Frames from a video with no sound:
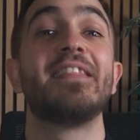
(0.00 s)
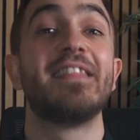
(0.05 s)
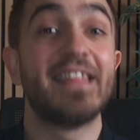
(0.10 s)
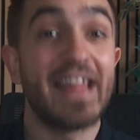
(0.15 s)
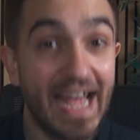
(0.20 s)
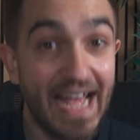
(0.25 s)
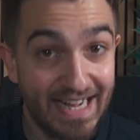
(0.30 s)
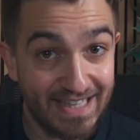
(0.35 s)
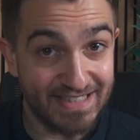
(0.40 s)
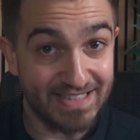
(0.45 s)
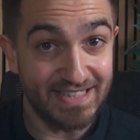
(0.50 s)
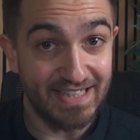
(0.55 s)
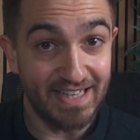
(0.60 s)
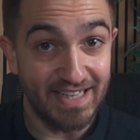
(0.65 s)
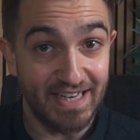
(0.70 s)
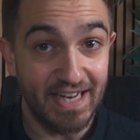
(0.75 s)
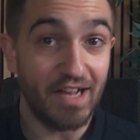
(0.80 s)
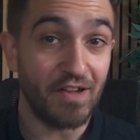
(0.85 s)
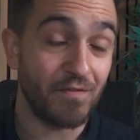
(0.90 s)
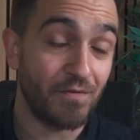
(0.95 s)
that's it
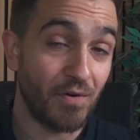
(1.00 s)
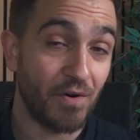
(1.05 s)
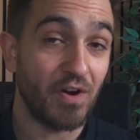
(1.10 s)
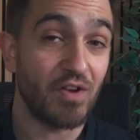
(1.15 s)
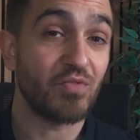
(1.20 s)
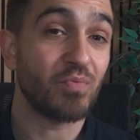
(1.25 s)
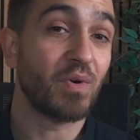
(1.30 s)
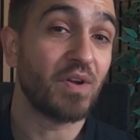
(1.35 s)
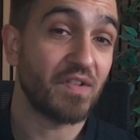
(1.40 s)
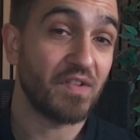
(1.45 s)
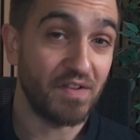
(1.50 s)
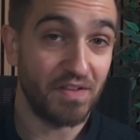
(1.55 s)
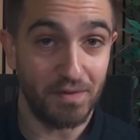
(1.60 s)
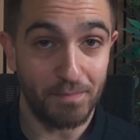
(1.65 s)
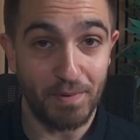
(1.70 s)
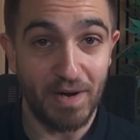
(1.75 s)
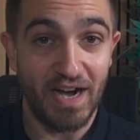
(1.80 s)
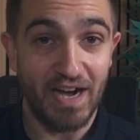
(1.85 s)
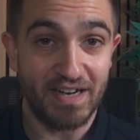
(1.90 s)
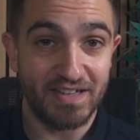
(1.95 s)
as far as what's in the
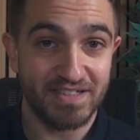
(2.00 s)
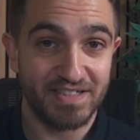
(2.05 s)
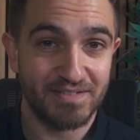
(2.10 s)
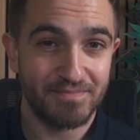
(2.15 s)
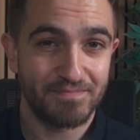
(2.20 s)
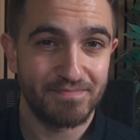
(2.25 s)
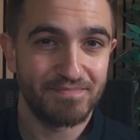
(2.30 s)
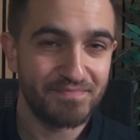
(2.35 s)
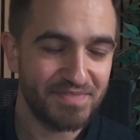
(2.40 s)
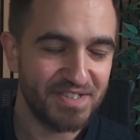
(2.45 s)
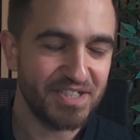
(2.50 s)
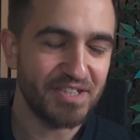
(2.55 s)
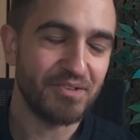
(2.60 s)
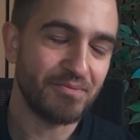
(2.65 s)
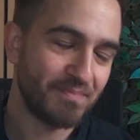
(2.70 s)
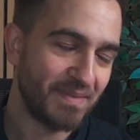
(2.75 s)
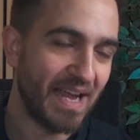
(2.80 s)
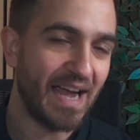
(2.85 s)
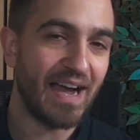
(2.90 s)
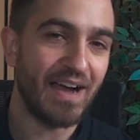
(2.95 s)
box. So
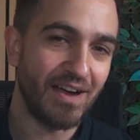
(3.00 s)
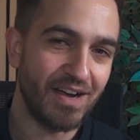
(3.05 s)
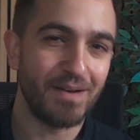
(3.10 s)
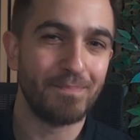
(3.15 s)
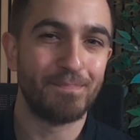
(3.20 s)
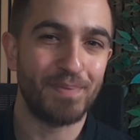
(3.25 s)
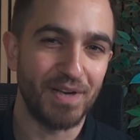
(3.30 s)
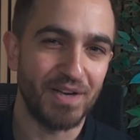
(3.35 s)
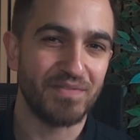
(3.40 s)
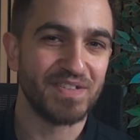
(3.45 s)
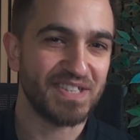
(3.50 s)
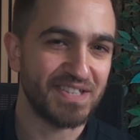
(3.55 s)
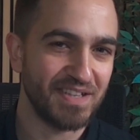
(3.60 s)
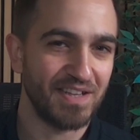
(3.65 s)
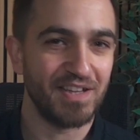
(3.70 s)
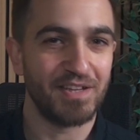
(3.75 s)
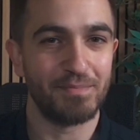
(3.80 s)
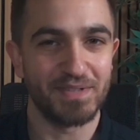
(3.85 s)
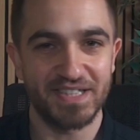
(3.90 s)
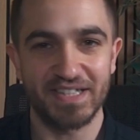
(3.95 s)
yeah, a bit of a
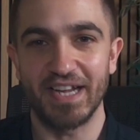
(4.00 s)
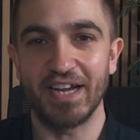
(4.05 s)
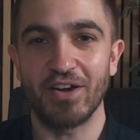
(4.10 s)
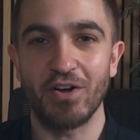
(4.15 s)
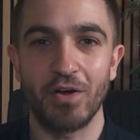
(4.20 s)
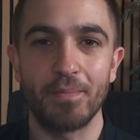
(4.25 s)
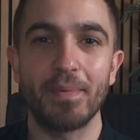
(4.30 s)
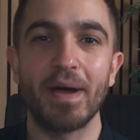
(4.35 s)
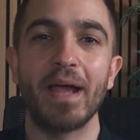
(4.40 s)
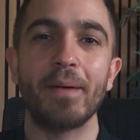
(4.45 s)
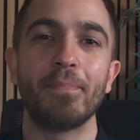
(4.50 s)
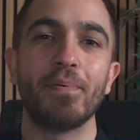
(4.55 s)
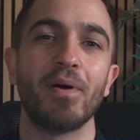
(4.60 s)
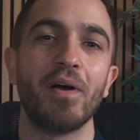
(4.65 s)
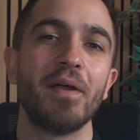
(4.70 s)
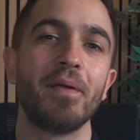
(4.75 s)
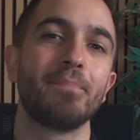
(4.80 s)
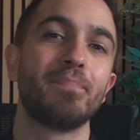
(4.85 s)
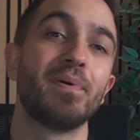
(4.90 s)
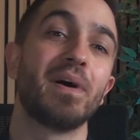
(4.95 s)
silly mistake on my
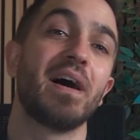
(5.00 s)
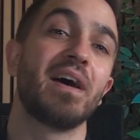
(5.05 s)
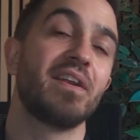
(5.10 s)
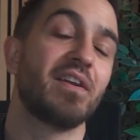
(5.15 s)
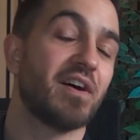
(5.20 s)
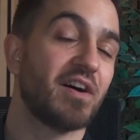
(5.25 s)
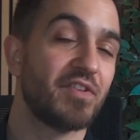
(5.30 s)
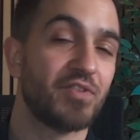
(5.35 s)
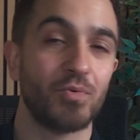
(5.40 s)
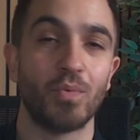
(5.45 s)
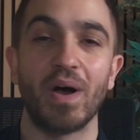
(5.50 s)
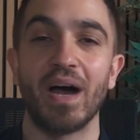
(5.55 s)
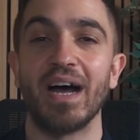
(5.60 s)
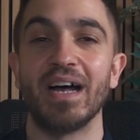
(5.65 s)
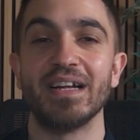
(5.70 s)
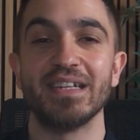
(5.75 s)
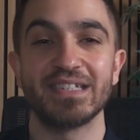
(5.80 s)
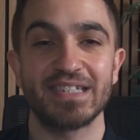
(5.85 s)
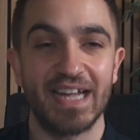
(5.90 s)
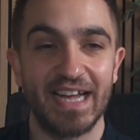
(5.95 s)
part, but
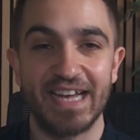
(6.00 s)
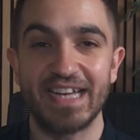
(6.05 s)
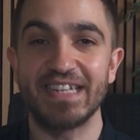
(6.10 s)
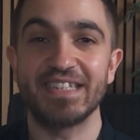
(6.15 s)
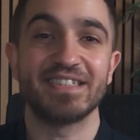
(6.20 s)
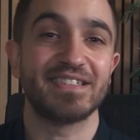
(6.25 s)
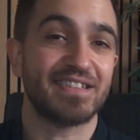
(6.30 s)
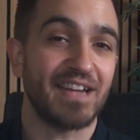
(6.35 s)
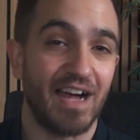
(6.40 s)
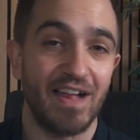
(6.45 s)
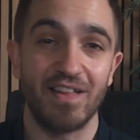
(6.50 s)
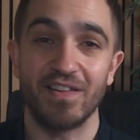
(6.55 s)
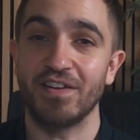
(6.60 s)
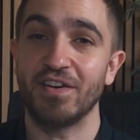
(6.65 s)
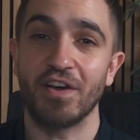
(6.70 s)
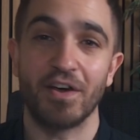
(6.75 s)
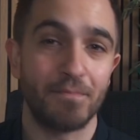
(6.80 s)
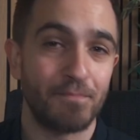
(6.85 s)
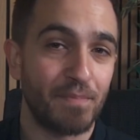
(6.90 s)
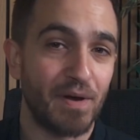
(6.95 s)
otherwise a solid
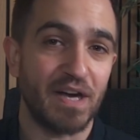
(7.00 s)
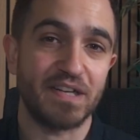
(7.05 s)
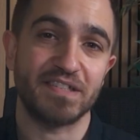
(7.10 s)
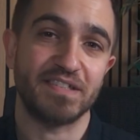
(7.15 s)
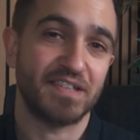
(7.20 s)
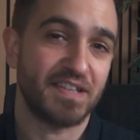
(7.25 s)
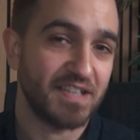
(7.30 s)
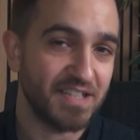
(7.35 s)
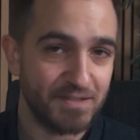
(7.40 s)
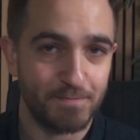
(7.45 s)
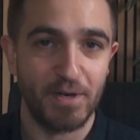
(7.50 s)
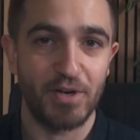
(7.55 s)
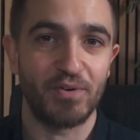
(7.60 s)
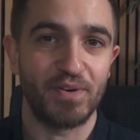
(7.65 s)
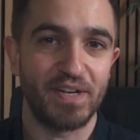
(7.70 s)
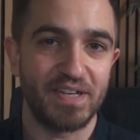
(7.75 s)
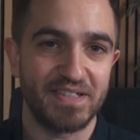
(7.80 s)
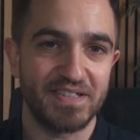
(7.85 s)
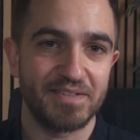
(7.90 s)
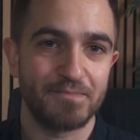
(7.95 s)
unboxing
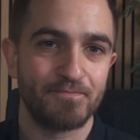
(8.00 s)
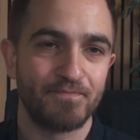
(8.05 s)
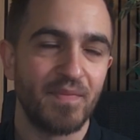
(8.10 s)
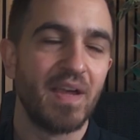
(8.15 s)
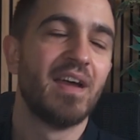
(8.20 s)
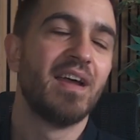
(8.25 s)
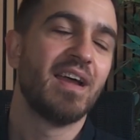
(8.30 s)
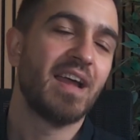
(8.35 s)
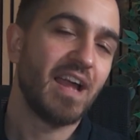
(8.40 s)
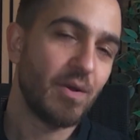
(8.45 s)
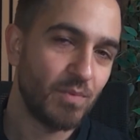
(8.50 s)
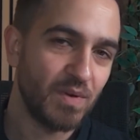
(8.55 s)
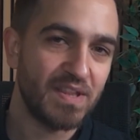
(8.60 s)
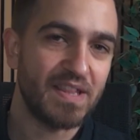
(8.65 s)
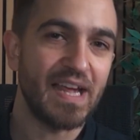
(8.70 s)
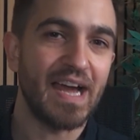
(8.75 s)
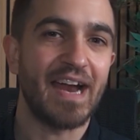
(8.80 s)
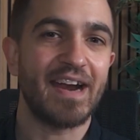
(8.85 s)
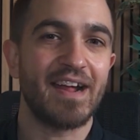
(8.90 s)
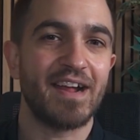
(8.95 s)
experience. And with
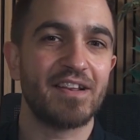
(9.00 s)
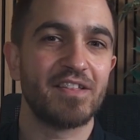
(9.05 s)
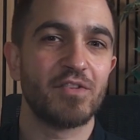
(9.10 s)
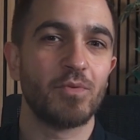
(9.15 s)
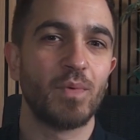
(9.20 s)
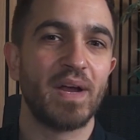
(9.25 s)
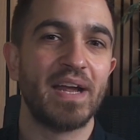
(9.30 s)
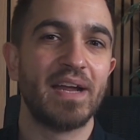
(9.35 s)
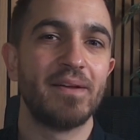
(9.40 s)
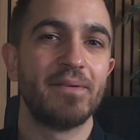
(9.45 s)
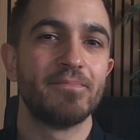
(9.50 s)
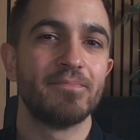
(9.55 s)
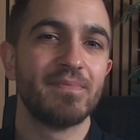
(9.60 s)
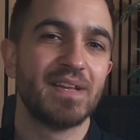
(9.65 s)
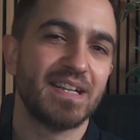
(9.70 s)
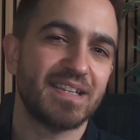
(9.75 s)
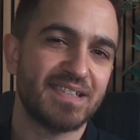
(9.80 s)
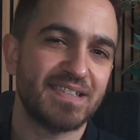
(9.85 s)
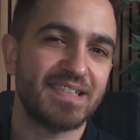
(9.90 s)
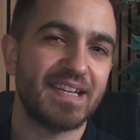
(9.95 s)
that out of the way,
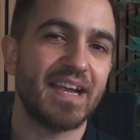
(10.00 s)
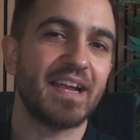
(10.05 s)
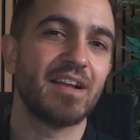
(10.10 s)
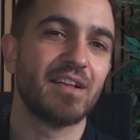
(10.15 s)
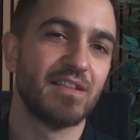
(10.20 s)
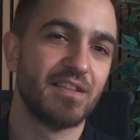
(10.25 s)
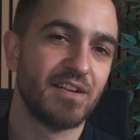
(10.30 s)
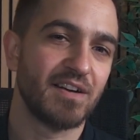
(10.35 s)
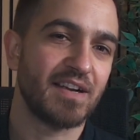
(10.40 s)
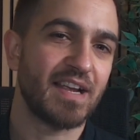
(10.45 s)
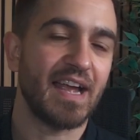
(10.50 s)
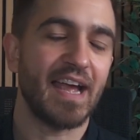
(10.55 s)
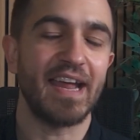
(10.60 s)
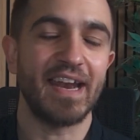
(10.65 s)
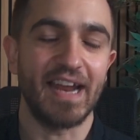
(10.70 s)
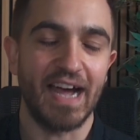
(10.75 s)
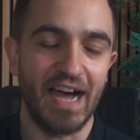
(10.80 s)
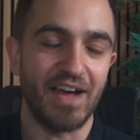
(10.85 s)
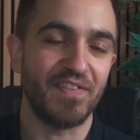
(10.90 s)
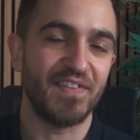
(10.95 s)
let's take a look at
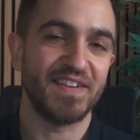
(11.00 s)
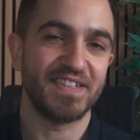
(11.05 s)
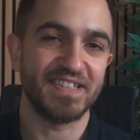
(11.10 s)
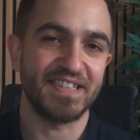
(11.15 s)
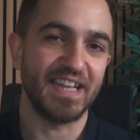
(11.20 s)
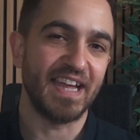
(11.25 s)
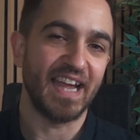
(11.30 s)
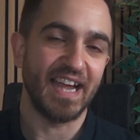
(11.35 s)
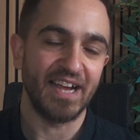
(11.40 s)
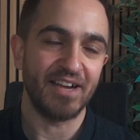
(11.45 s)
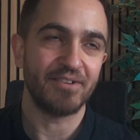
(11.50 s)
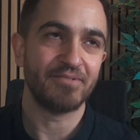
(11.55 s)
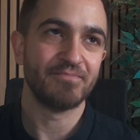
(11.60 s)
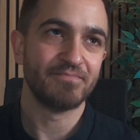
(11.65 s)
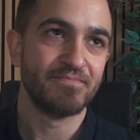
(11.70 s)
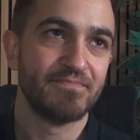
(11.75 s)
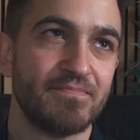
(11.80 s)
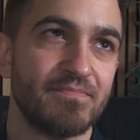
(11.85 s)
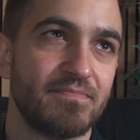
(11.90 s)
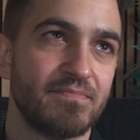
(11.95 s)
how this thing
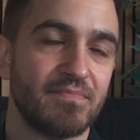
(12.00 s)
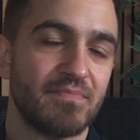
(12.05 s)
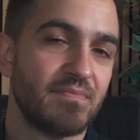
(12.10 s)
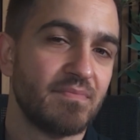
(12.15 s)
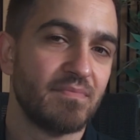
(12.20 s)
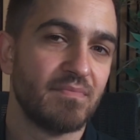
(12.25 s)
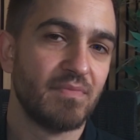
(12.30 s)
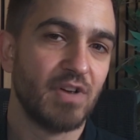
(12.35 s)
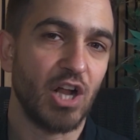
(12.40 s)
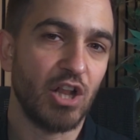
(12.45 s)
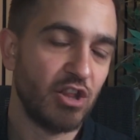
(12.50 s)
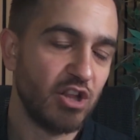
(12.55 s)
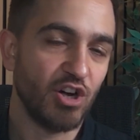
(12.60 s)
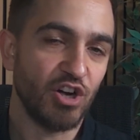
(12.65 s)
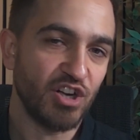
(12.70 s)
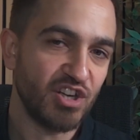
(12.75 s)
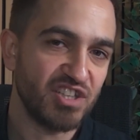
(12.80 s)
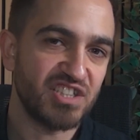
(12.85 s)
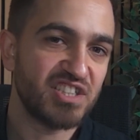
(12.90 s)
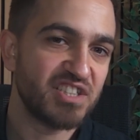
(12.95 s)

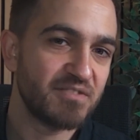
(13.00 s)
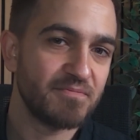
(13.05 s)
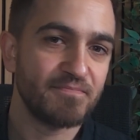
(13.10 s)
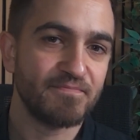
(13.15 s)
looks.